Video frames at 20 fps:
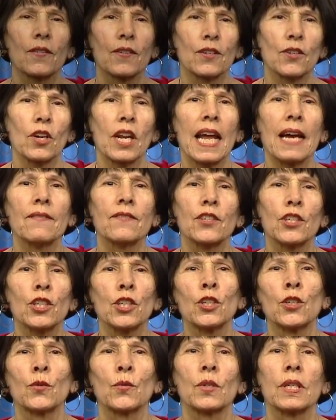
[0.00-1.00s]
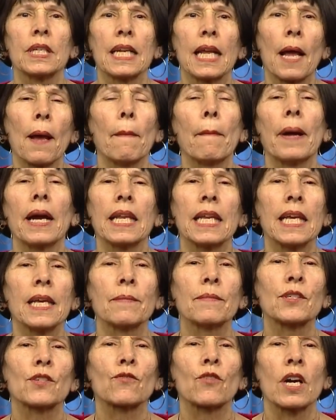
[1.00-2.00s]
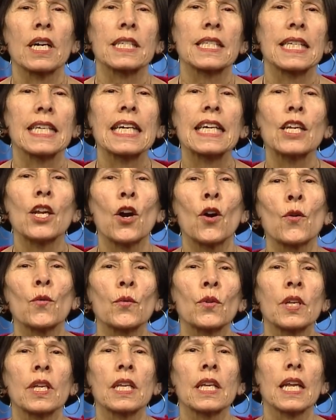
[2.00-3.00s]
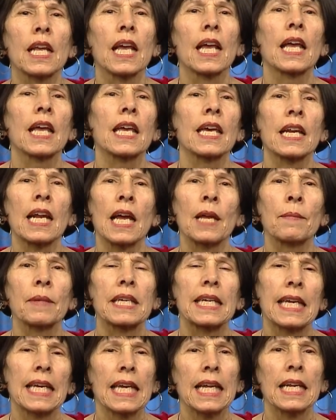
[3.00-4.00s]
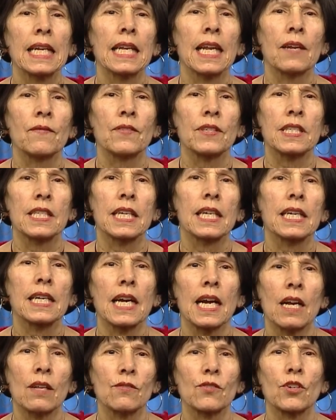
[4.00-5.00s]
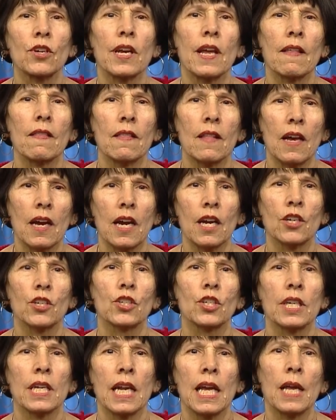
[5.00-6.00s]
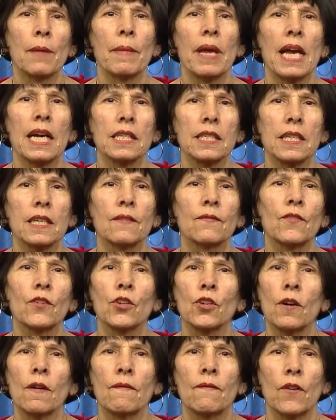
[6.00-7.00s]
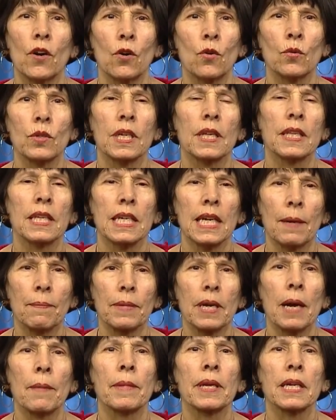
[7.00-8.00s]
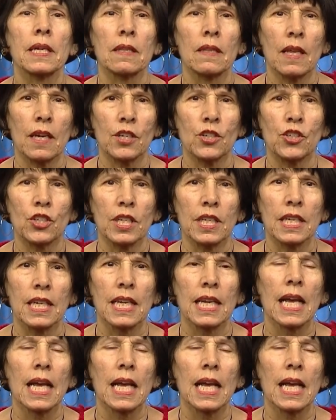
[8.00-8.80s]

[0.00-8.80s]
Good afternoon. My name is Roxanne Houghton, and I am a candidate for City Councilor at Large, and I am asking for your vote in the upcoming election.